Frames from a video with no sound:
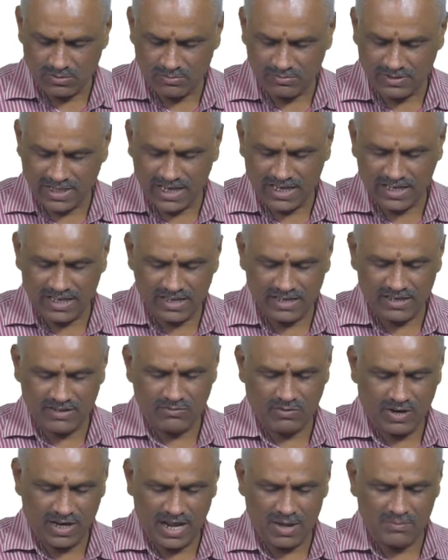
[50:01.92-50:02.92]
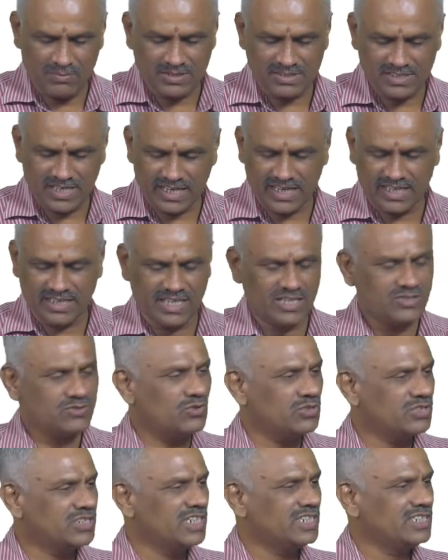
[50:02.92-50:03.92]
then what happens, again there is
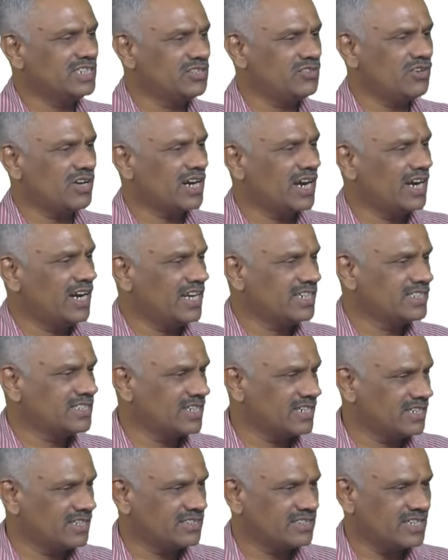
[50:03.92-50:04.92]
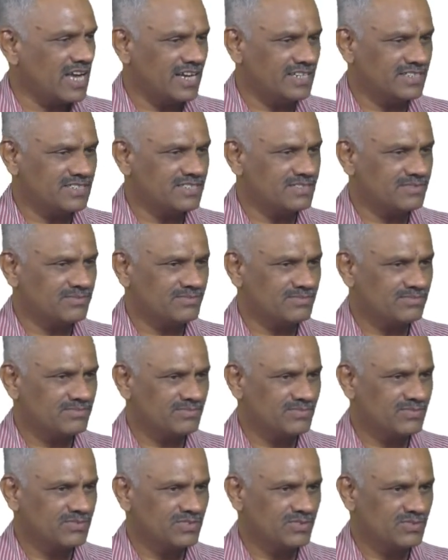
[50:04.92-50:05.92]
no change in your condenser size,
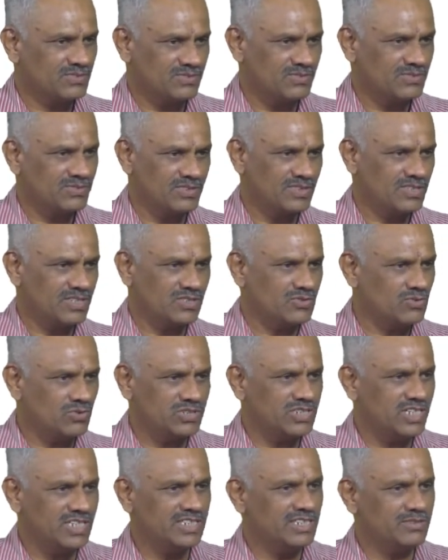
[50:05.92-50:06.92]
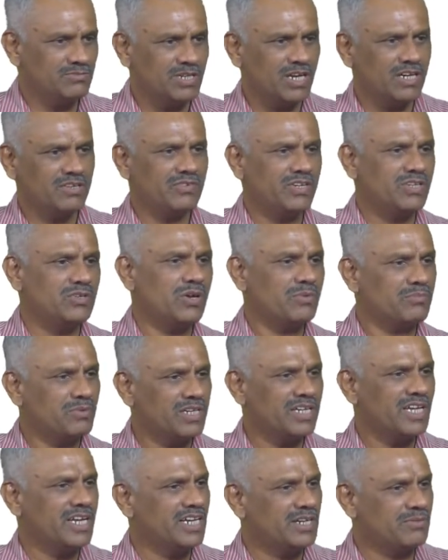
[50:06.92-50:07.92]
there is no change in, because when you are
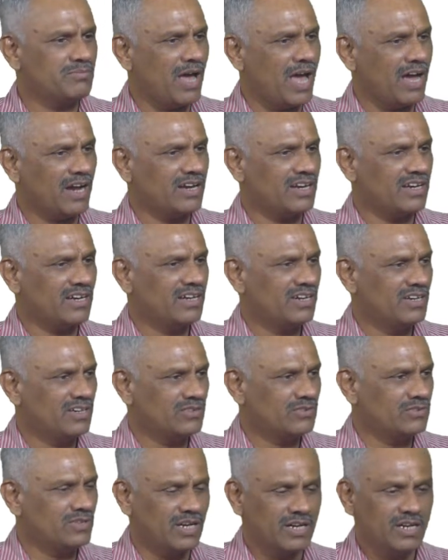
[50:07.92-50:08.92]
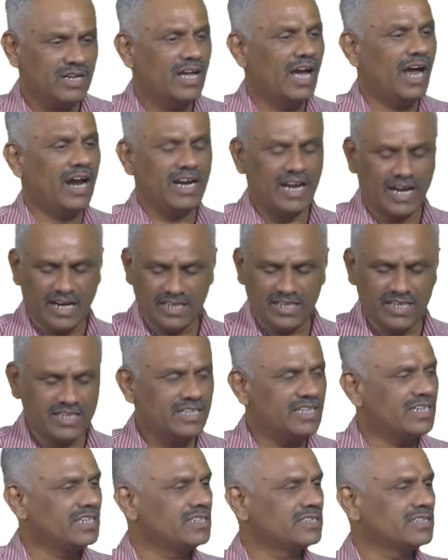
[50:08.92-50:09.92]
bringing it back to the, and another
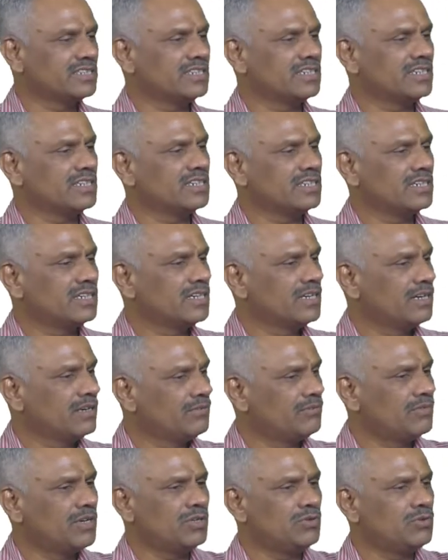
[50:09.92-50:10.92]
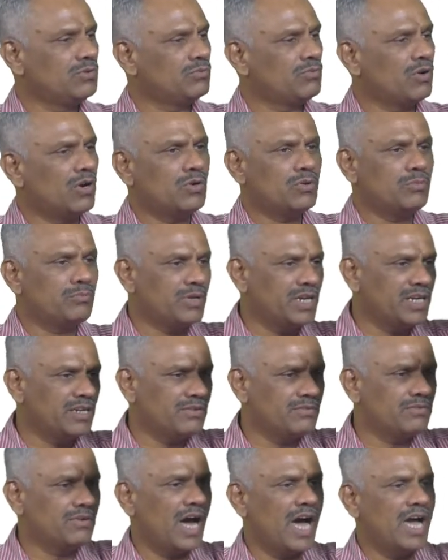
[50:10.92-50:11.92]
thing is when you want to
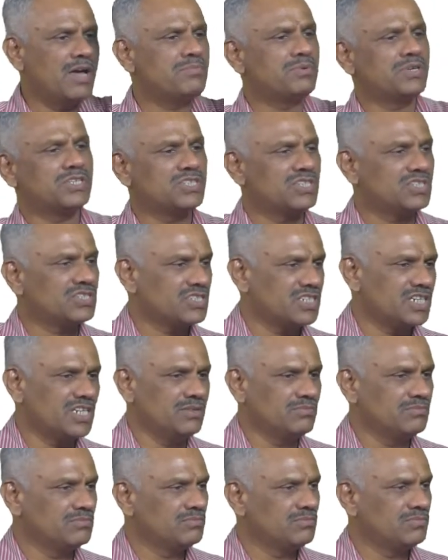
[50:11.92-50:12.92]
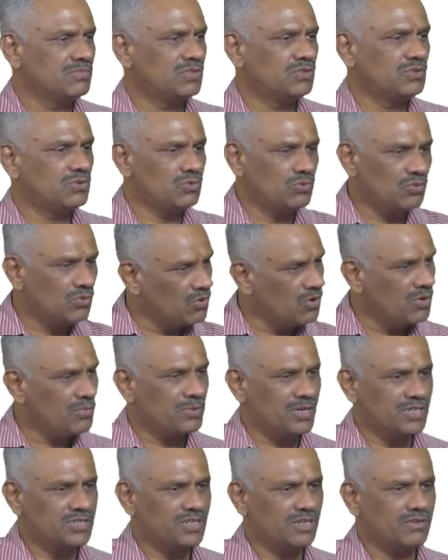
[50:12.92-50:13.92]
bring high pressure stream to low
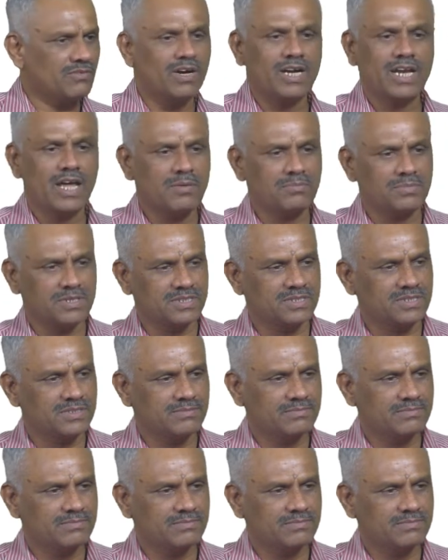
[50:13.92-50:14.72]
pressure, what happens?